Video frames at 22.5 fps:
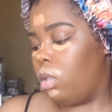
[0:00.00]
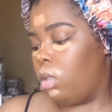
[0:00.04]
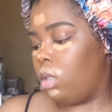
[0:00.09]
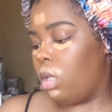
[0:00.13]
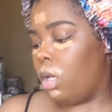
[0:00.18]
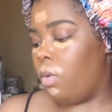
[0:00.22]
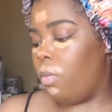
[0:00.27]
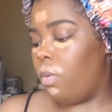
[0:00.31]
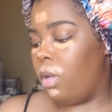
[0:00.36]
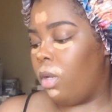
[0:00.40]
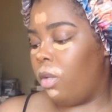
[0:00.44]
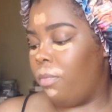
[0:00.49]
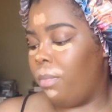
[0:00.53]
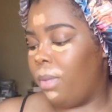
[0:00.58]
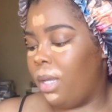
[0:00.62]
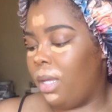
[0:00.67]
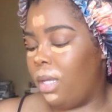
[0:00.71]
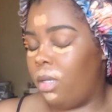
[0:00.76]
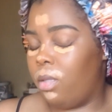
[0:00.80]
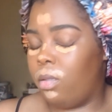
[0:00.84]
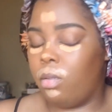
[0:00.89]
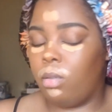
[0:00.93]
So one of
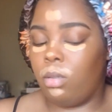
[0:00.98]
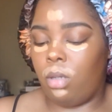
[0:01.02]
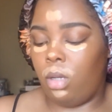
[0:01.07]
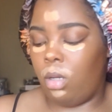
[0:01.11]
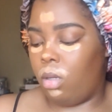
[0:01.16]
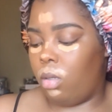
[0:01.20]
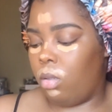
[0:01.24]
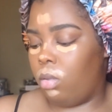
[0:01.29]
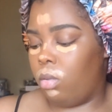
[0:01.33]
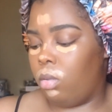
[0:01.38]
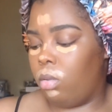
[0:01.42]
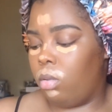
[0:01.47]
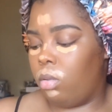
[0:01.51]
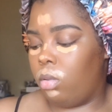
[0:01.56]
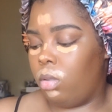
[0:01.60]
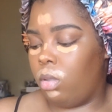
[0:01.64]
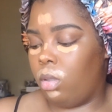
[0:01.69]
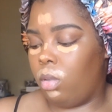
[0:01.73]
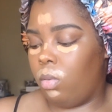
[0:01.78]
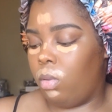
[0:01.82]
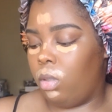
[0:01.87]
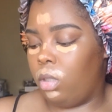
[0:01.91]
my other goals
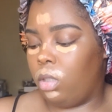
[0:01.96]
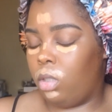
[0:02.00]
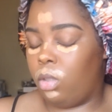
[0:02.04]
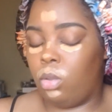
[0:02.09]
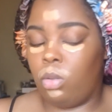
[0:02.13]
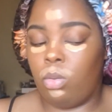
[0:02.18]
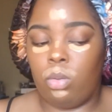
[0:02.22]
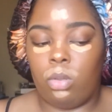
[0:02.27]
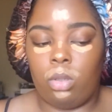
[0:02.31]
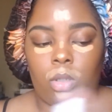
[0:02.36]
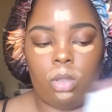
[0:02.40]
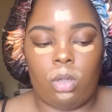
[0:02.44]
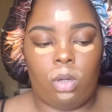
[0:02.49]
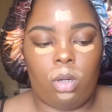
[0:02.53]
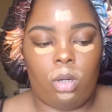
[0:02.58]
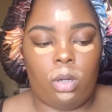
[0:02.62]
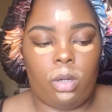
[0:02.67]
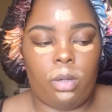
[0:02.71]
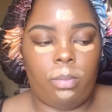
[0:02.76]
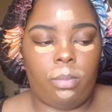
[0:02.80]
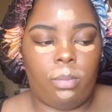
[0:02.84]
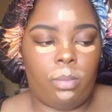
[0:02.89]
was to
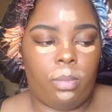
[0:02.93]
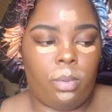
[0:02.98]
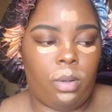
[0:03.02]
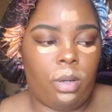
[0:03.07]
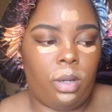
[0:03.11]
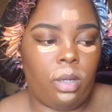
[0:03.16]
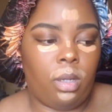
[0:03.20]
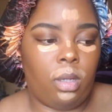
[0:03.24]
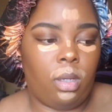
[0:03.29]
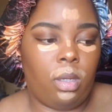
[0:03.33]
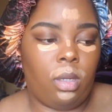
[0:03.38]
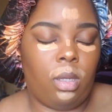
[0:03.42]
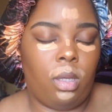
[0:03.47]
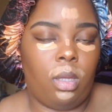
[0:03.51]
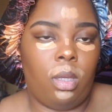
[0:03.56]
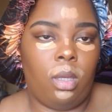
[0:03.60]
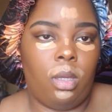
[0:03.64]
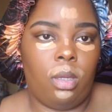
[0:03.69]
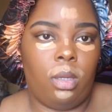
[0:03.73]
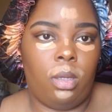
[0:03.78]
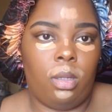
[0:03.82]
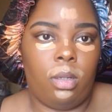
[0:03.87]
start bringing
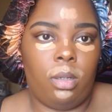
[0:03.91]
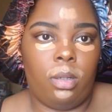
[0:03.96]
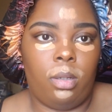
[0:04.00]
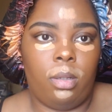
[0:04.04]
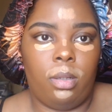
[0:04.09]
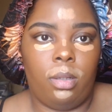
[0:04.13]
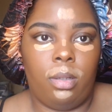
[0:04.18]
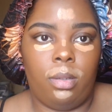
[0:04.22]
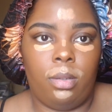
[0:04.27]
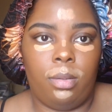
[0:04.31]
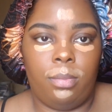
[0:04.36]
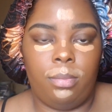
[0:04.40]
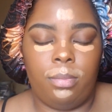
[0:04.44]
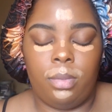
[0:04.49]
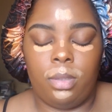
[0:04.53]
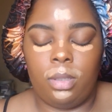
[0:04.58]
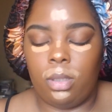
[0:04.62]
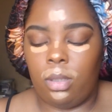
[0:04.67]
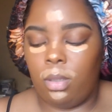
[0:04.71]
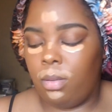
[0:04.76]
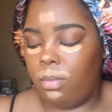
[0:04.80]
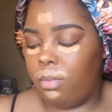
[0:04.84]
in um,
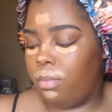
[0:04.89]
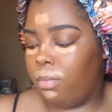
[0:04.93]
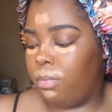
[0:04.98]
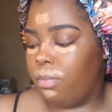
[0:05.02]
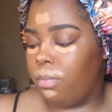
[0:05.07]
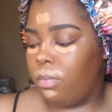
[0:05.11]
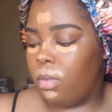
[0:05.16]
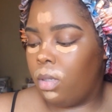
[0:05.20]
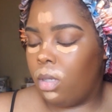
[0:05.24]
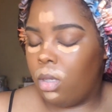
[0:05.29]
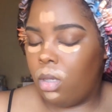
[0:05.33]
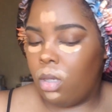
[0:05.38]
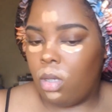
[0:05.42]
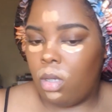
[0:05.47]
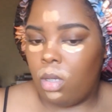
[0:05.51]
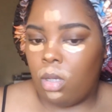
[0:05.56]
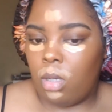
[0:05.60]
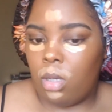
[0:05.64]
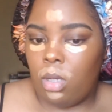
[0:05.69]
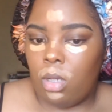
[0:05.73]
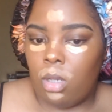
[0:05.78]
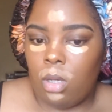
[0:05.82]
some
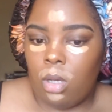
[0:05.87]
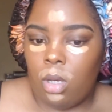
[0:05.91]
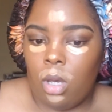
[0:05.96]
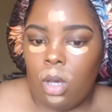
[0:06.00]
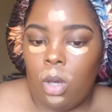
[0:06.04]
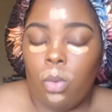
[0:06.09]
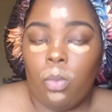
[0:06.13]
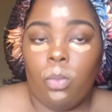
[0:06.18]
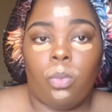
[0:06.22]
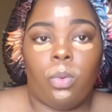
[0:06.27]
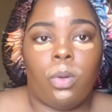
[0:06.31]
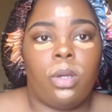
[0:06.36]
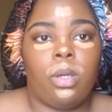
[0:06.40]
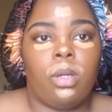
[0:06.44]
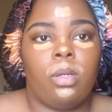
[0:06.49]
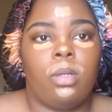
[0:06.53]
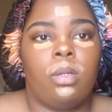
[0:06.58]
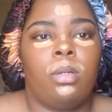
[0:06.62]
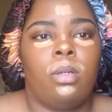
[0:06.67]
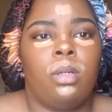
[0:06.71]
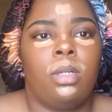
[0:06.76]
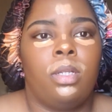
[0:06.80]

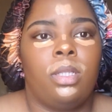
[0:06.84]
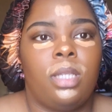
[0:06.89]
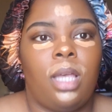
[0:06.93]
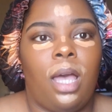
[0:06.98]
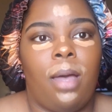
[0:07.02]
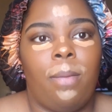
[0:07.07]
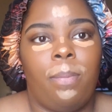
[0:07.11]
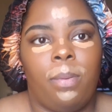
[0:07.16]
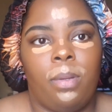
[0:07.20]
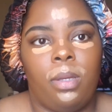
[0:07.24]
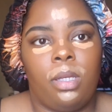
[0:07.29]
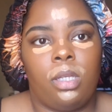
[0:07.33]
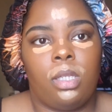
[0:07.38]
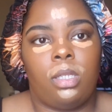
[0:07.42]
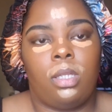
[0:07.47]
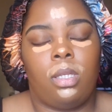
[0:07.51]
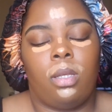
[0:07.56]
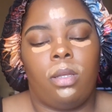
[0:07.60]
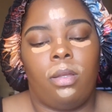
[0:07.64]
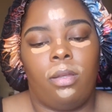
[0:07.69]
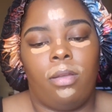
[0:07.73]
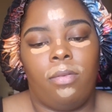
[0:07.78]
real
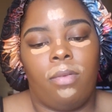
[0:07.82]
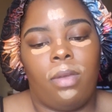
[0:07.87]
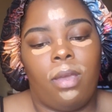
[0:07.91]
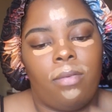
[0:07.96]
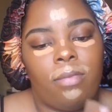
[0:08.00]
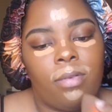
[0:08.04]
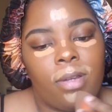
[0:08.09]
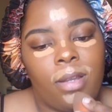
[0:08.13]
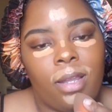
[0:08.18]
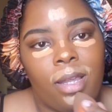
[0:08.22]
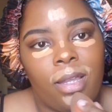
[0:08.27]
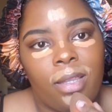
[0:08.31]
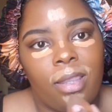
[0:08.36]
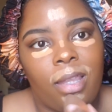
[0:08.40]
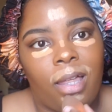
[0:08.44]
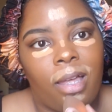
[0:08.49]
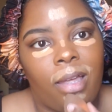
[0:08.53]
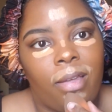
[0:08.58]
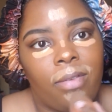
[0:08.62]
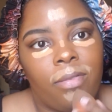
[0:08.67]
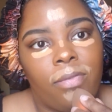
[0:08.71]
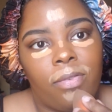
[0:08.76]
topics of everyday
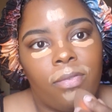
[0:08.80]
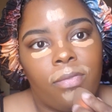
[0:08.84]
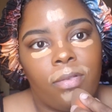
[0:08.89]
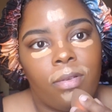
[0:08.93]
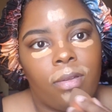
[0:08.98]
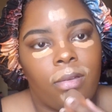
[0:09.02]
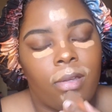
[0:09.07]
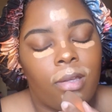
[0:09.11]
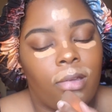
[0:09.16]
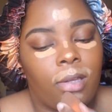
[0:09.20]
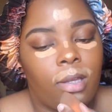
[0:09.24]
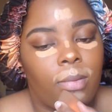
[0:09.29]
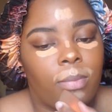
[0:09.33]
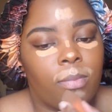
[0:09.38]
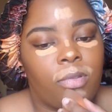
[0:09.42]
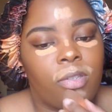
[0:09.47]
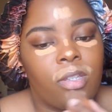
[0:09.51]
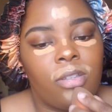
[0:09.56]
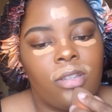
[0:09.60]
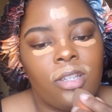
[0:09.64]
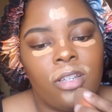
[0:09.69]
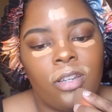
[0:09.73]
life um,
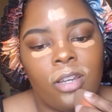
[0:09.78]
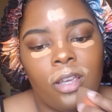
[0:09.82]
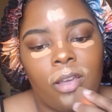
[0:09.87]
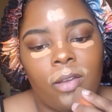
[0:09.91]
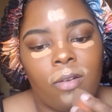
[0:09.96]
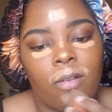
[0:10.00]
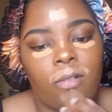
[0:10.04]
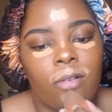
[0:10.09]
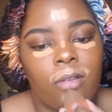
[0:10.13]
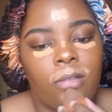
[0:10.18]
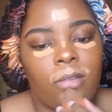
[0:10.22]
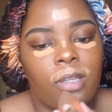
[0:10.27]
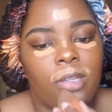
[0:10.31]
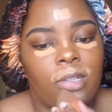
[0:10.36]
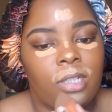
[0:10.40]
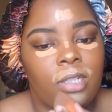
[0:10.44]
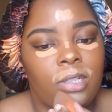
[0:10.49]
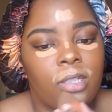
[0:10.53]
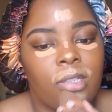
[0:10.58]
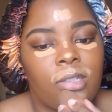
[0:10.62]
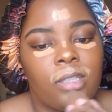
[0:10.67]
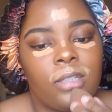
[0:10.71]
to the channel and
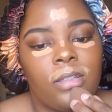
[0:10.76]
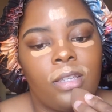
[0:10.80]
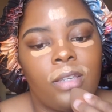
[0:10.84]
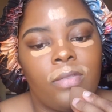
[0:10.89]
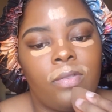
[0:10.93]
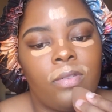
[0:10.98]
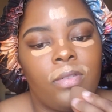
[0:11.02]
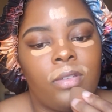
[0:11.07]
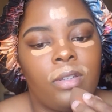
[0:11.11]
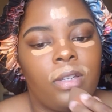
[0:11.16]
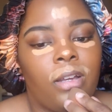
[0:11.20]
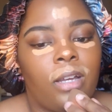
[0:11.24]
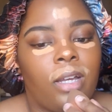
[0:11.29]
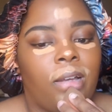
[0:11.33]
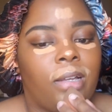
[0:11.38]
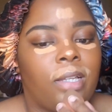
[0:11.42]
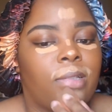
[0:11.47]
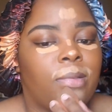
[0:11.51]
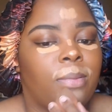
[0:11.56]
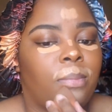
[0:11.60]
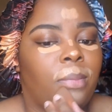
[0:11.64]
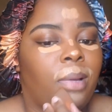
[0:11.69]
just giving you
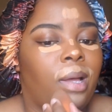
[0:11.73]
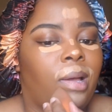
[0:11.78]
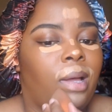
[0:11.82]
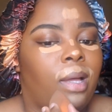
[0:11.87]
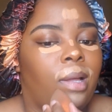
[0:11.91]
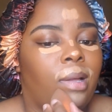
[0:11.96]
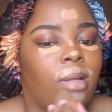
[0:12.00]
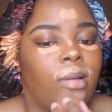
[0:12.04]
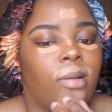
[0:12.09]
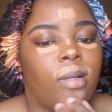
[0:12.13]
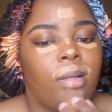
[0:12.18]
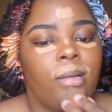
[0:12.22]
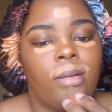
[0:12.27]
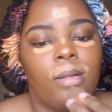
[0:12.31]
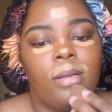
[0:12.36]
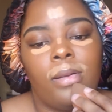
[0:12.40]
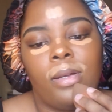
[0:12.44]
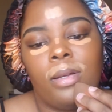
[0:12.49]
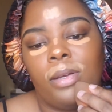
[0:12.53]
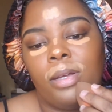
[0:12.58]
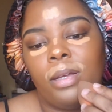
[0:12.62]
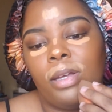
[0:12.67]
guys my
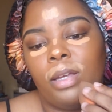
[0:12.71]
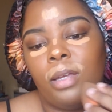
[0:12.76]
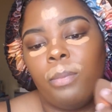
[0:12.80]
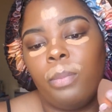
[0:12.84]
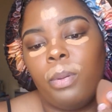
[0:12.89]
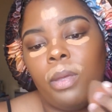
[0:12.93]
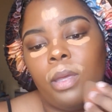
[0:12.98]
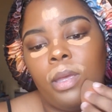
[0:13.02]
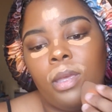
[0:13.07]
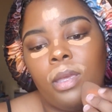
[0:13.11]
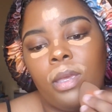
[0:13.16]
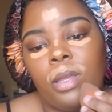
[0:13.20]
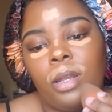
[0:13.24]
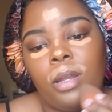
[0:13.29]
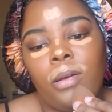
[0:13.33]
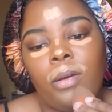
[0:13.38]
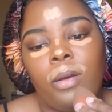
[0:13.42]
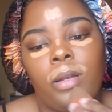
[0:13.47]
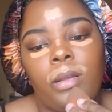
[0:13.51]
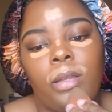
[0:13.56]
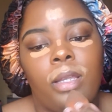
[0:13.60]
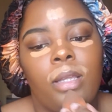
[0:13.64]
opinion
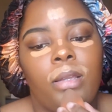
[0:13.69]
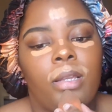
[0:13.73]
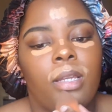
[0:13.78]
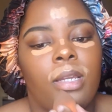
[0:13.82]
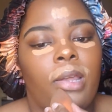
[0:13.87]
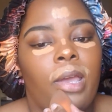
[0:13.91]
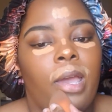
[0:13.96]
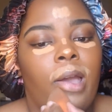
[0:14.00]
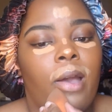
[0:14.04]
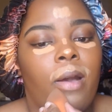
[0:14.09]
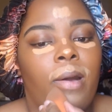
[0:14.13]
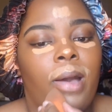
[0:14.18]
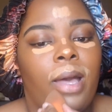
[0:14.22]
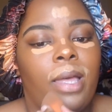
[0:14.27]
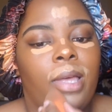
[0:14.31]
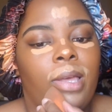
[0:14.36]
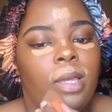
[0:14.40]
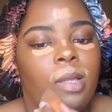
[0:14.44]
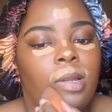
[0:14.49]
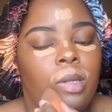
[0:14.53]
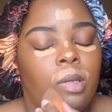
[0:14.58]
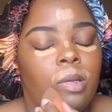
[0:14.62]
on it and how I
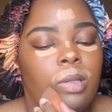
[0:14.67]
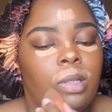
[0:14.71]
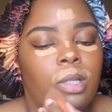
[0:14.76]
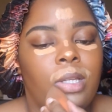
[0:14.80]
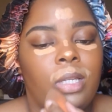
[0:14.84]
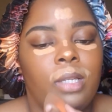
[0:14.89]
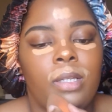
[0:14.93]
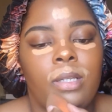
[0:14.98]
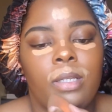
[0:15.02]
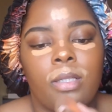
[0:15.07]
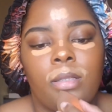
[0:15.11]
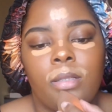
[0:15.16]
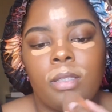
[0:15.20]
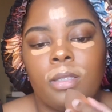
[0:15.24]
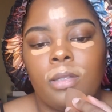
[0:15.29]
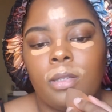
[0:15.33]
handle things.